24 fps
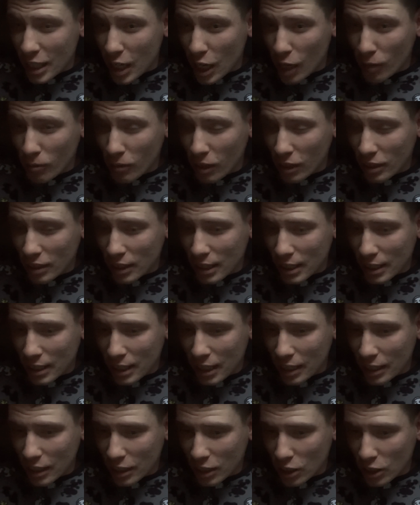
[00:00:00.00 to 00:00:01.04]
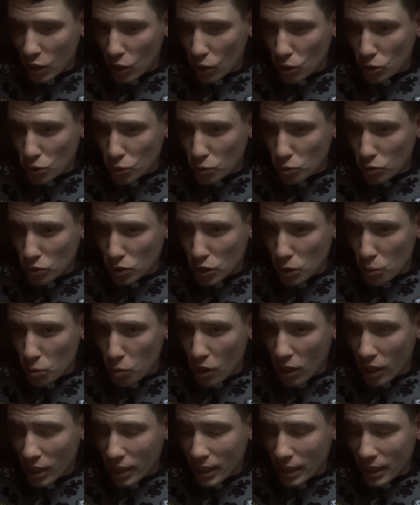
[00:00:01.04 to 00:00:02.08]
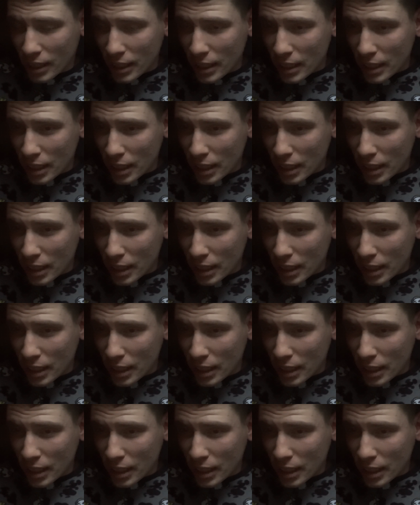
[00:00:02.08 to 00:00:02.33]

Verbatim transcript: I'm not that guy that goes to work,